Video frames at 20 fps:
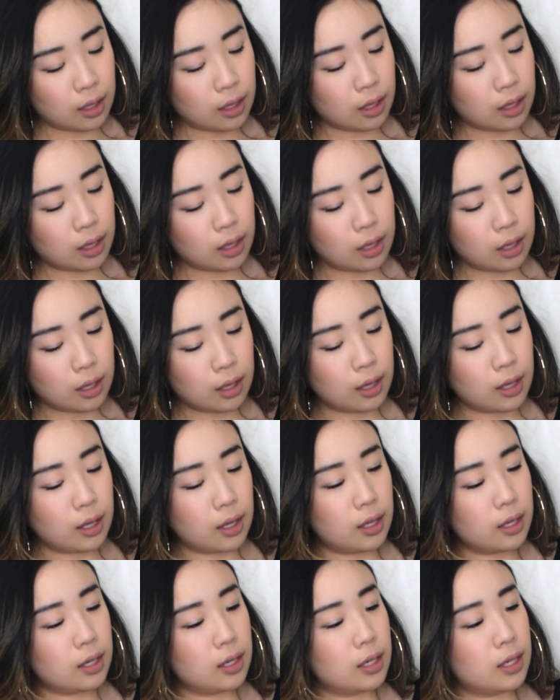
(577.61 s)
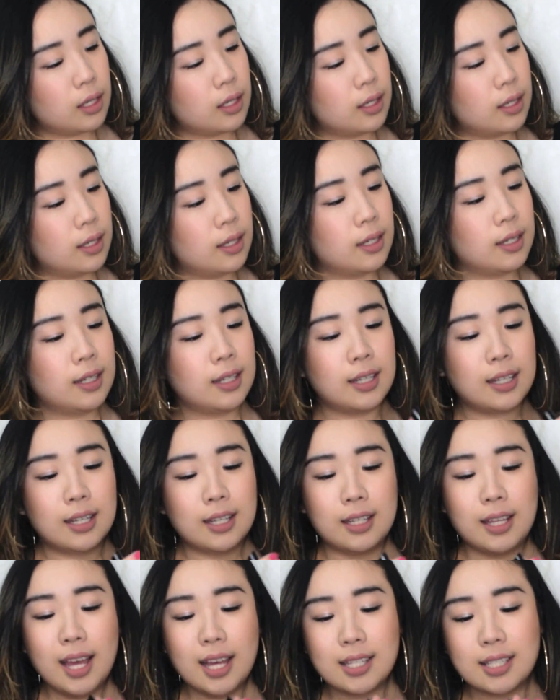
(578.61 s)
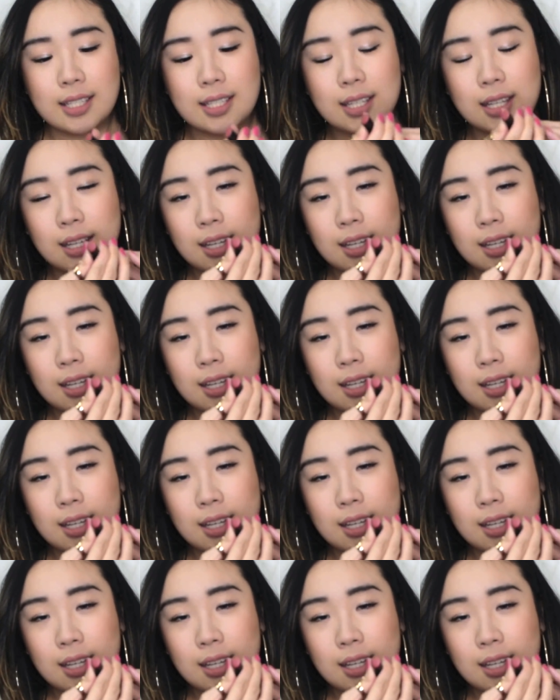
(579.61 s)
And yes,